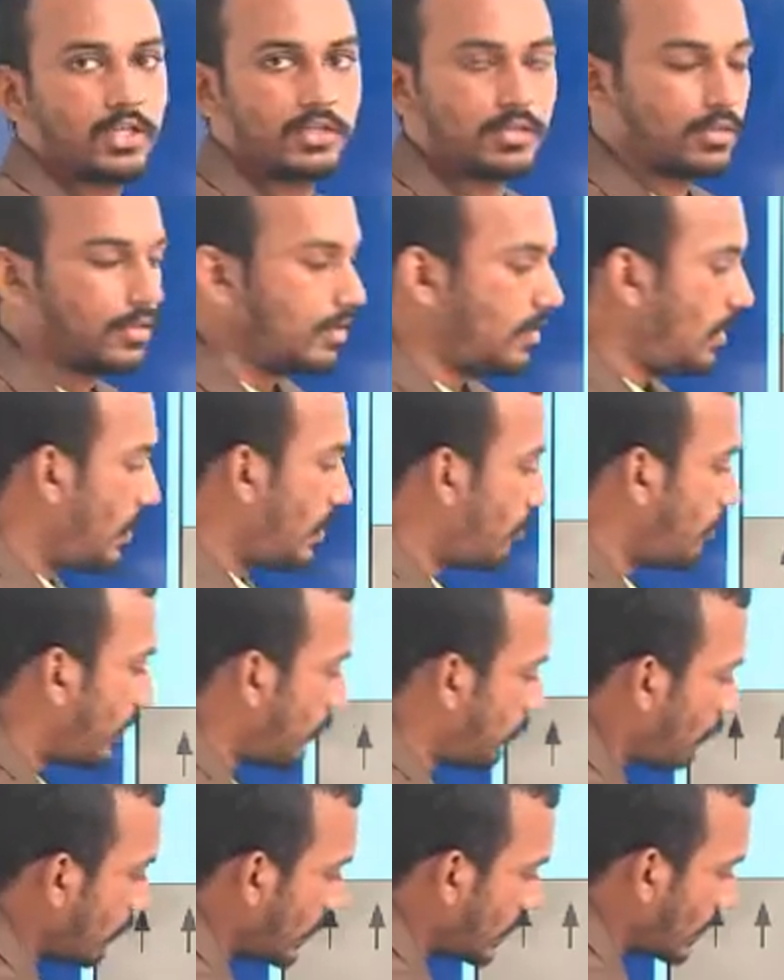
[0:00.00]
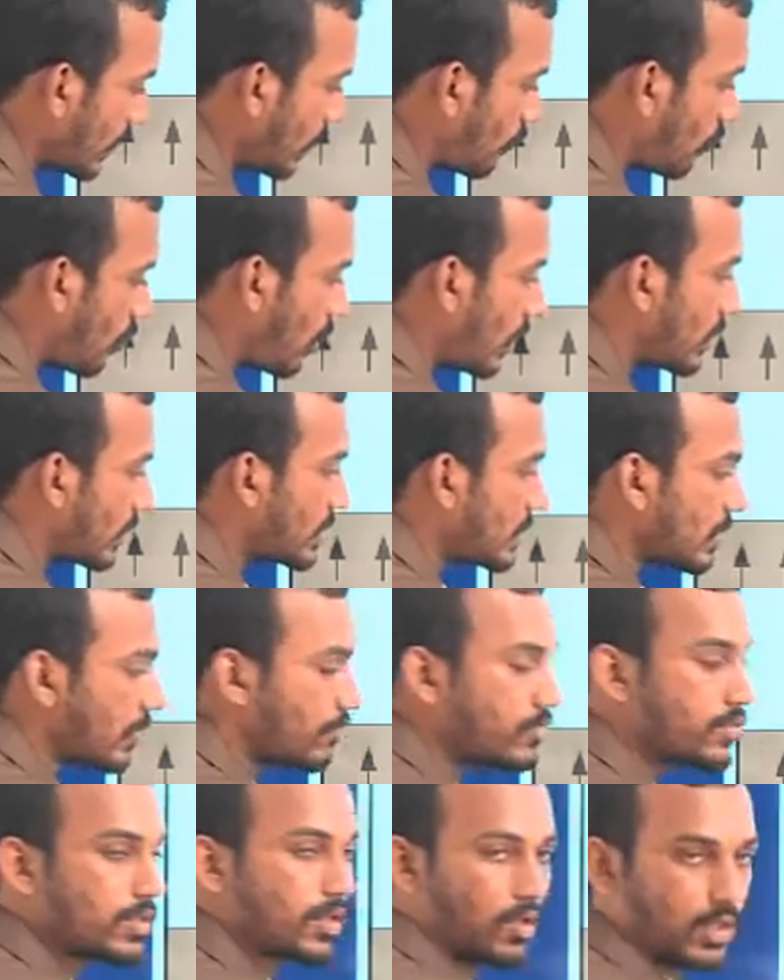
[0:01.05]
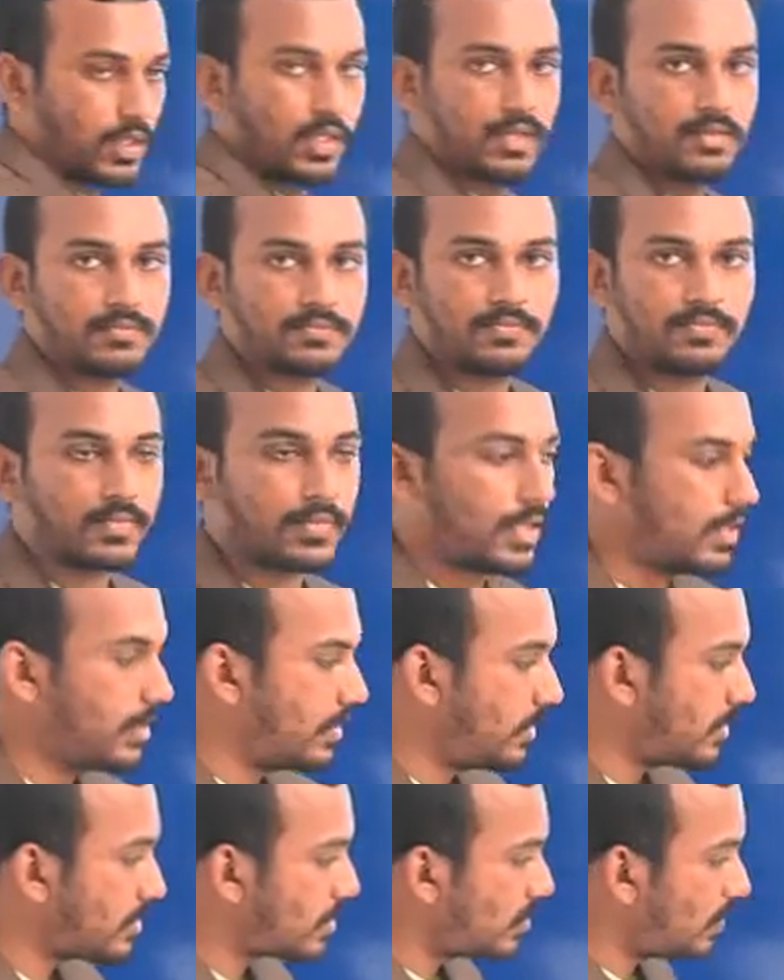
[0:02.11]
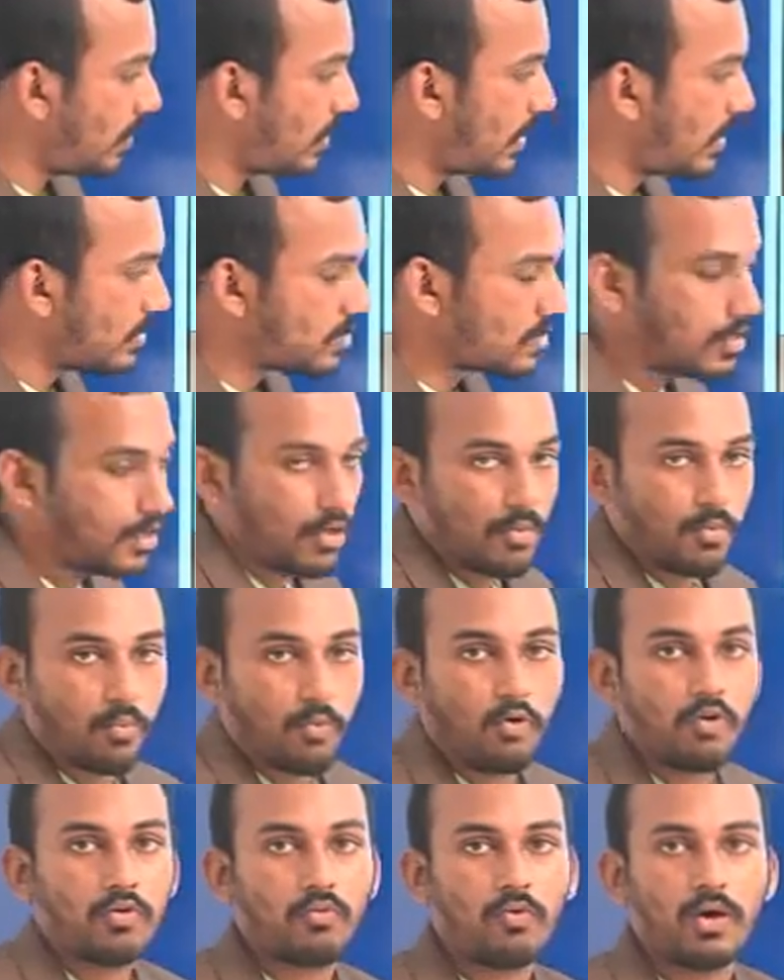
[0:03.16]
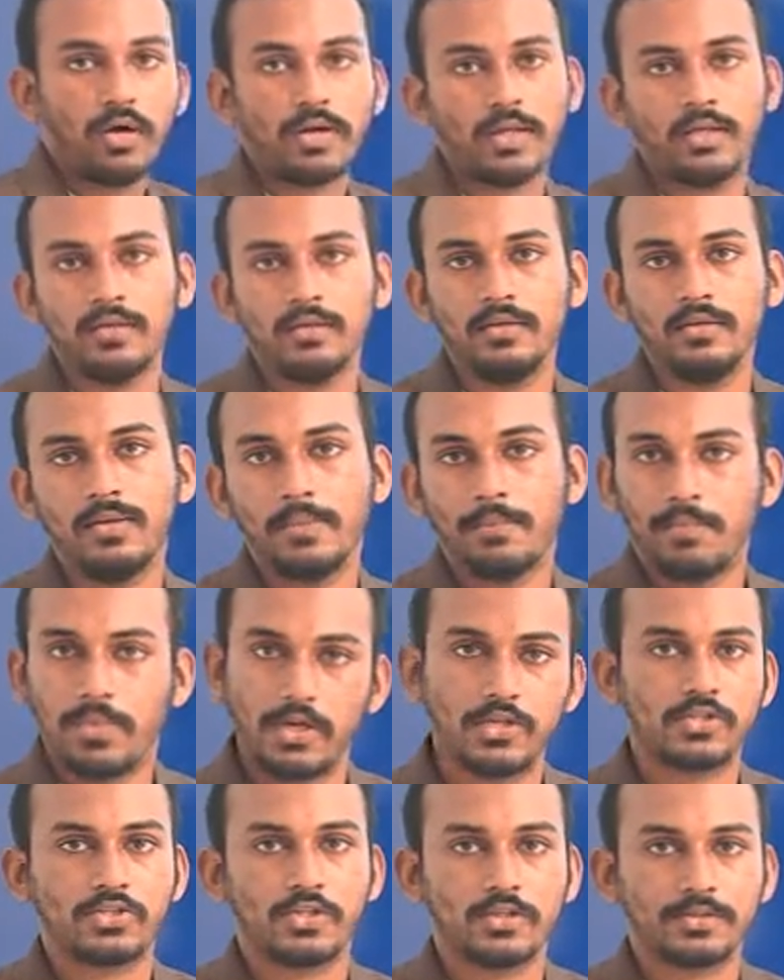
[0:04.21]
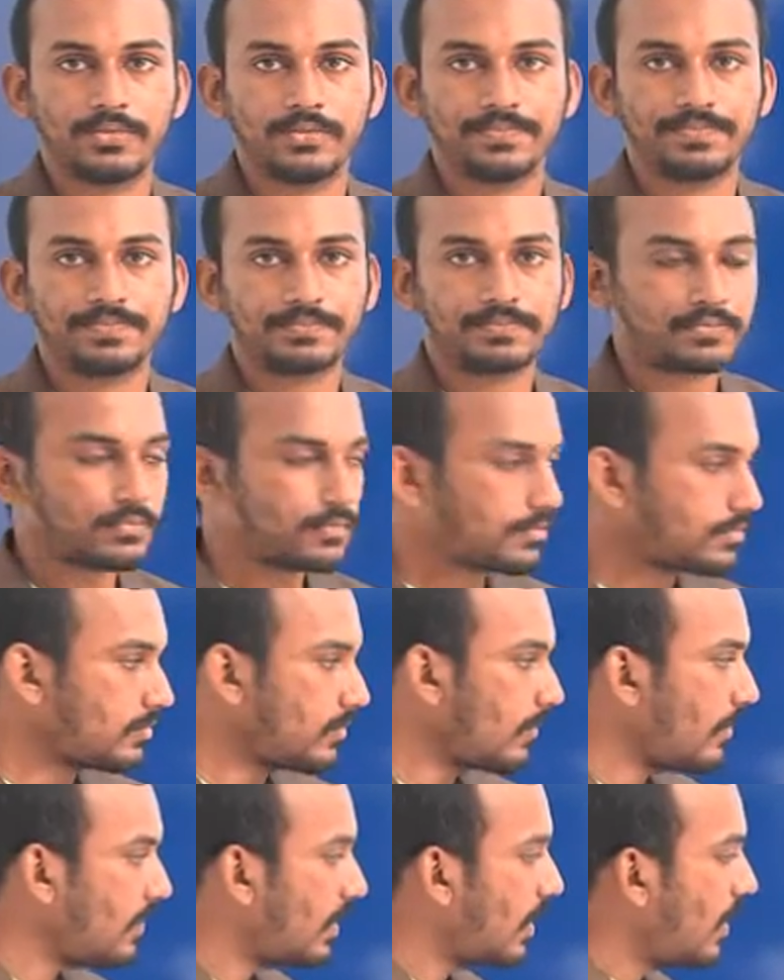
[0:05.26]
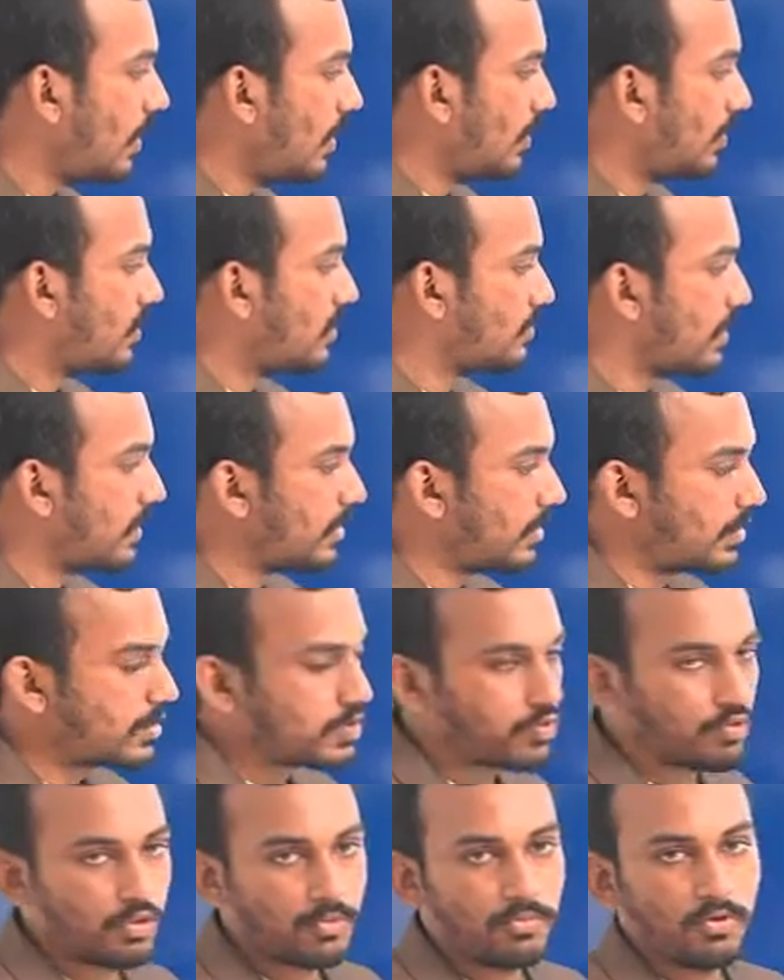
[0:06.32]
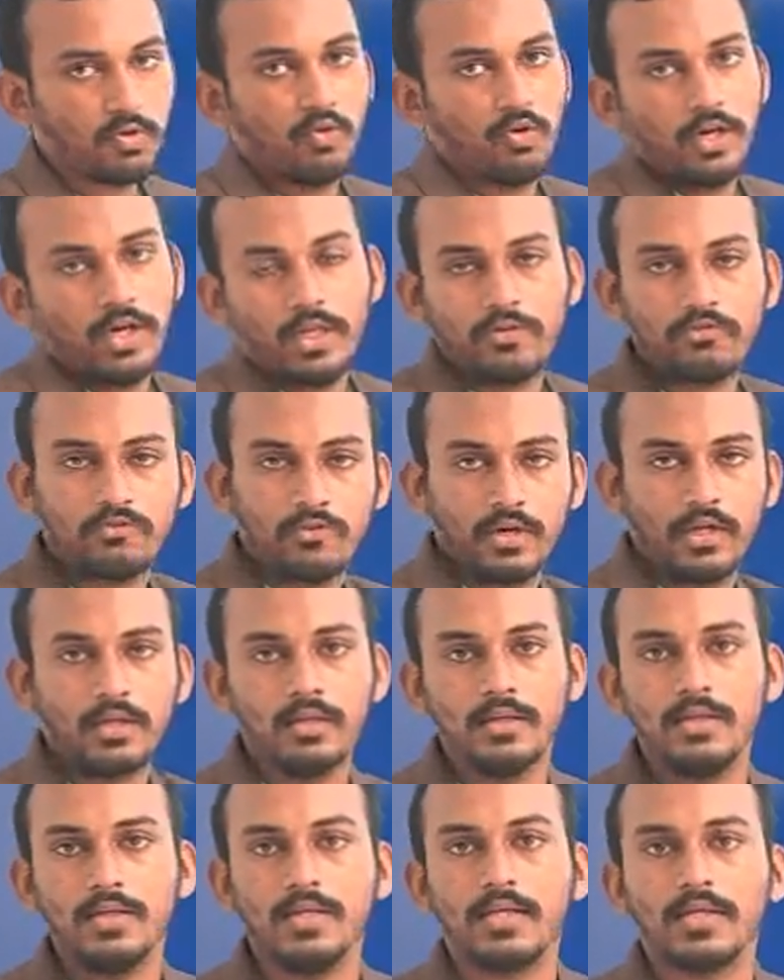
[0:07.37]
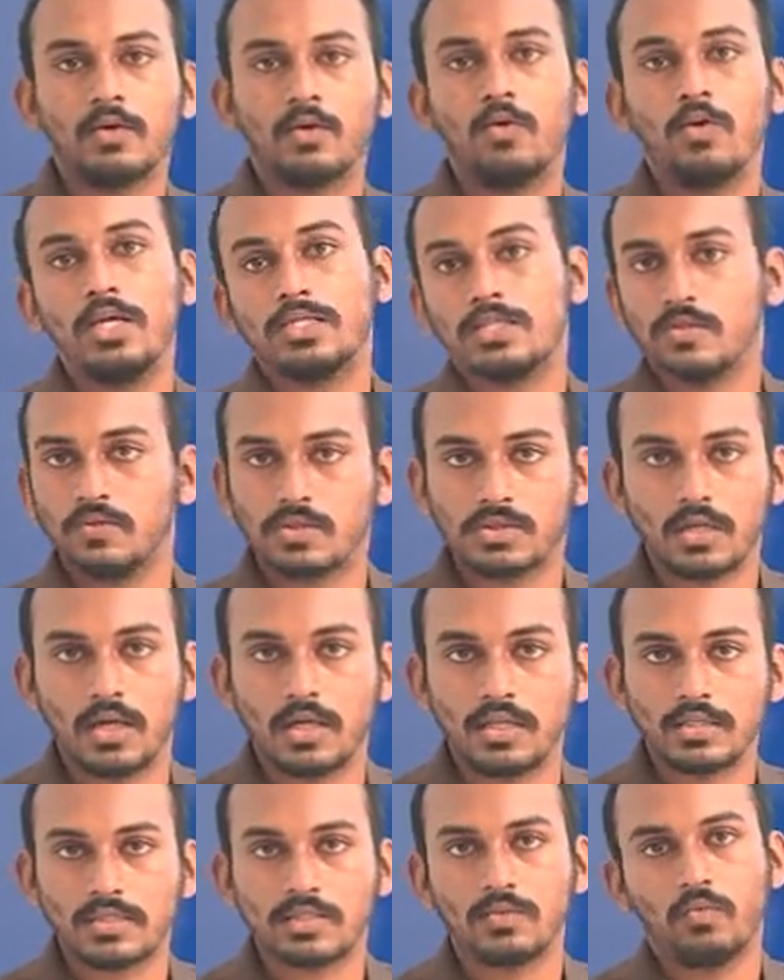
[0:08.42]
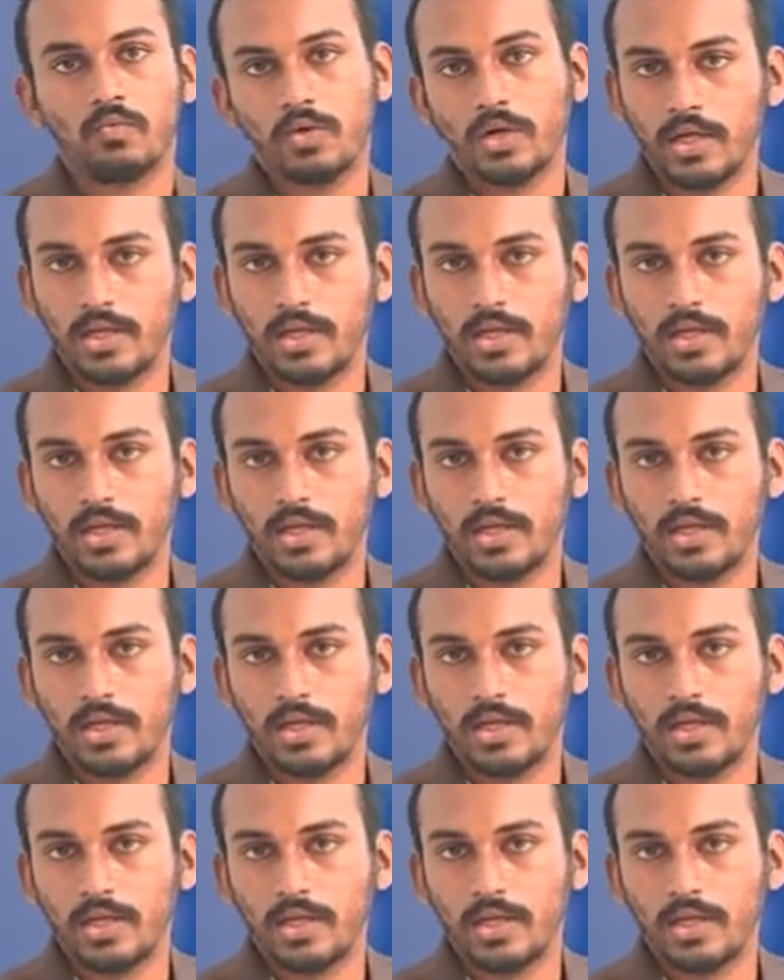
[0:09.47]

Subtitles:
between the voids of soil, then it is known as pore water pressure. This method is suitable only for cohesive soils. Why?